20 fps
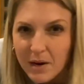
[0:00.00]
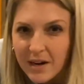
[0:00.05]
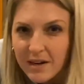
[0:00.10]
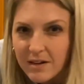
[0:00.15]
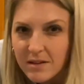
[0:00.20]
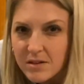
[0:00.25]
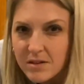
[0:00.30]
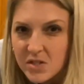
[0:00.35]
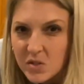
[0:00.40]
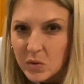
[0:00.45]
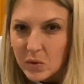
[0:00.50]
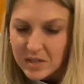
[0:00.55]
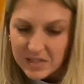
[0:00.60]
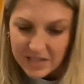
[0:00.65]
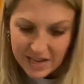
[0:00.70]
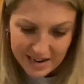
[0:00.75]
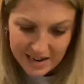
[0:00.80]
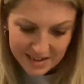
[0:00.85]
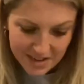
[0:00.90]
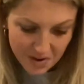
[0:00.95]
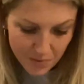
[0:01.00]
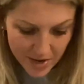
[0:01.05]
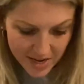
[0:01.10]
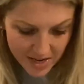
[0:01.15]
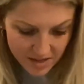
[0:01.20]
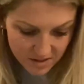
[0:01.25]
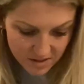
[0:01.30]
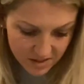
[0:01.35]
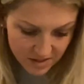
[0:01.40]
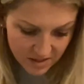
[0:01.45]
in the stores
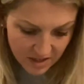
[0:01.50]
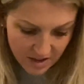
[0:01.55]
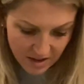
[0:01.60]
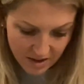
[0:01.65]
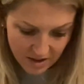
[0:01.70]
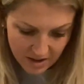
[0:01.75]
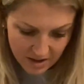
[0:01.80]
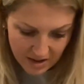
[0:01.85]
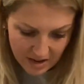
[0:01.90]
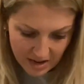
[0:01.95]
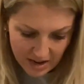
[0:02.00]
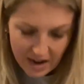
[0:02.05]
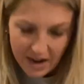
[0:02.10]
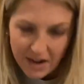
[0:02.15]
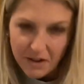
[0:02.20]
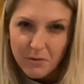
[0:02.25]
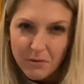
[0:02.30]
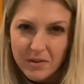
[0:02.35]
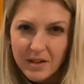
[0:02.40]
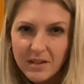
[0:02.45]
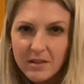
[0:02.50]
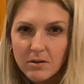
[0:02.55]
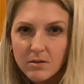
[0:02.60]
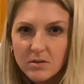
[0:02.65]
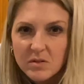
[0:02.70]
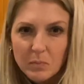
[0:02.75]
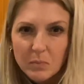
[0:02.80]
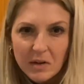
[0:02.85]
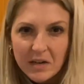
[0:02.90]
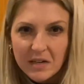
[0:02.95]
anyways, I don't think those
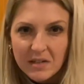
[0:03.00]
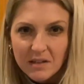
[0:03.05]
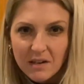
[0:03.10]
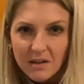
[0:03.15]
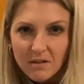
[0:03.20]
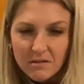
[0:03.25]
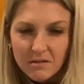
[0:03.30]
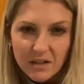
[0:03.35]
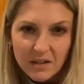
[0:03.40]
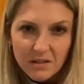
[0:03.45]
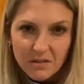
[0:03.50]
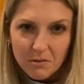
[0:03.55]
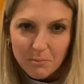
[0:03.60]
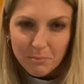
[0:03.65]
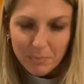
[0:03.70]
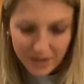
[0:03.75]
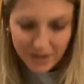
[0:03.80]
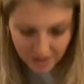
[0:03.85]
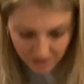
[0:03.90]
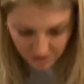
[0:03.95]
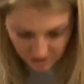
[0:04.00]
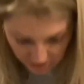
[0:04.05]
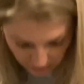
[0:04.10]
break down, like they're big too,